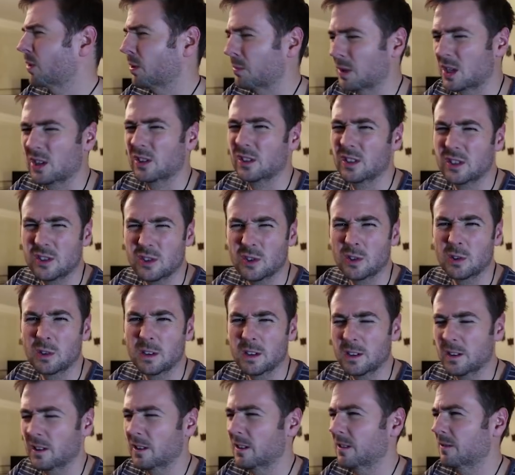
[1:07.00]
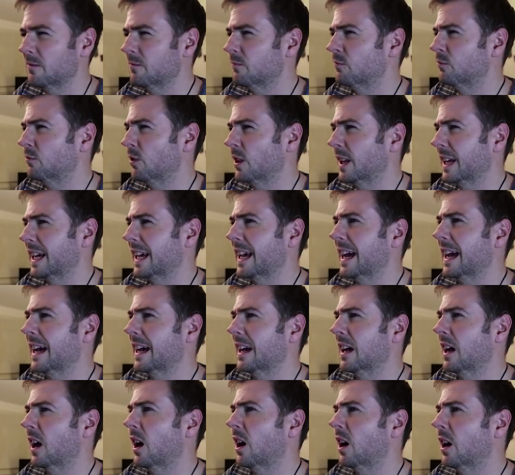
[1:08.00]
probably could have done running it
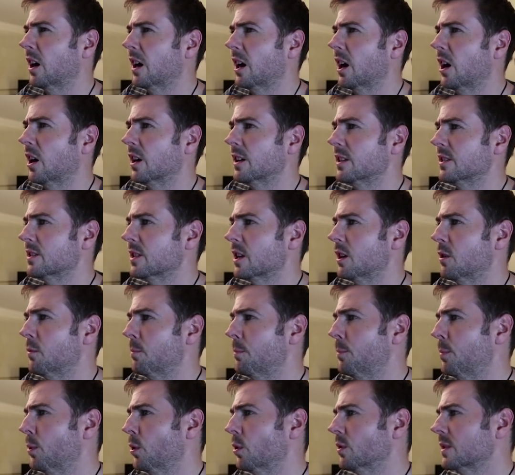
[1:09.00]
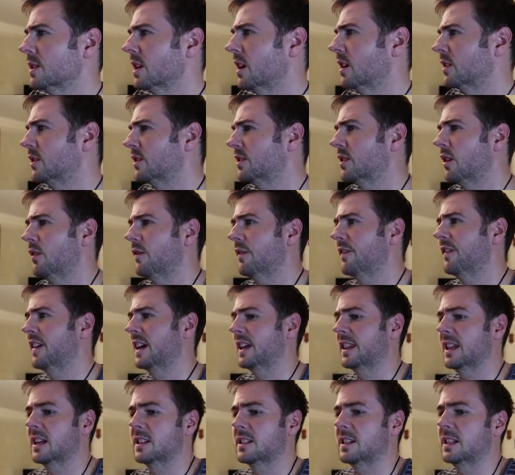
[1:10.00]
at a higher ISO, but I don't
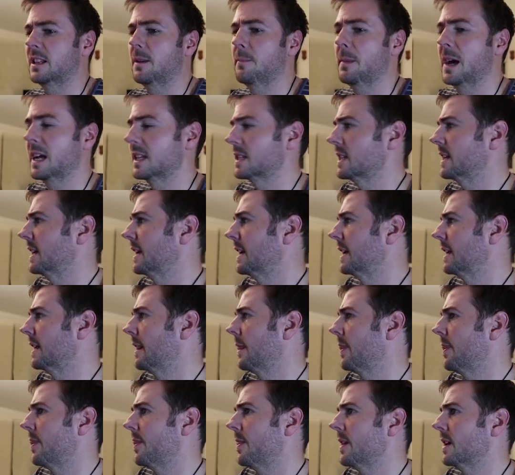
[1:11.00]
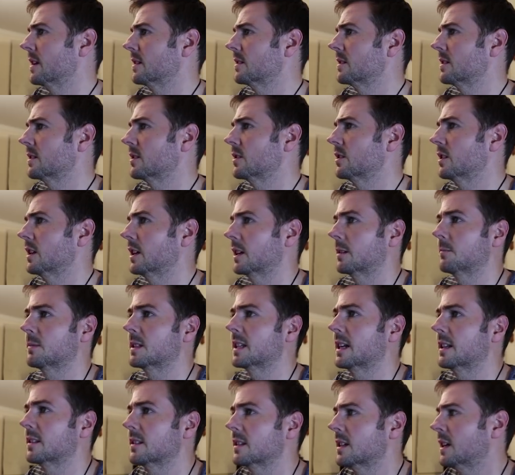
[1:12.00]
think that's going to matter in this
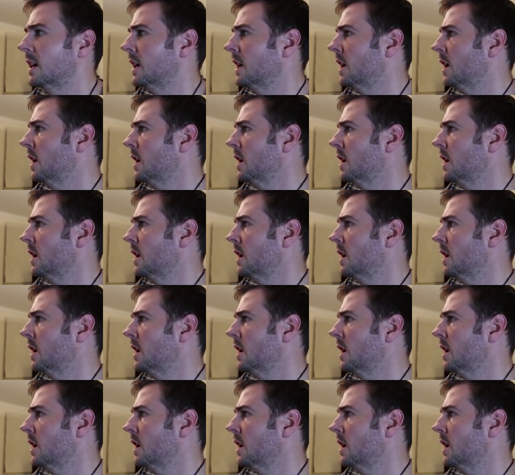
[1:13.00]
circumstance.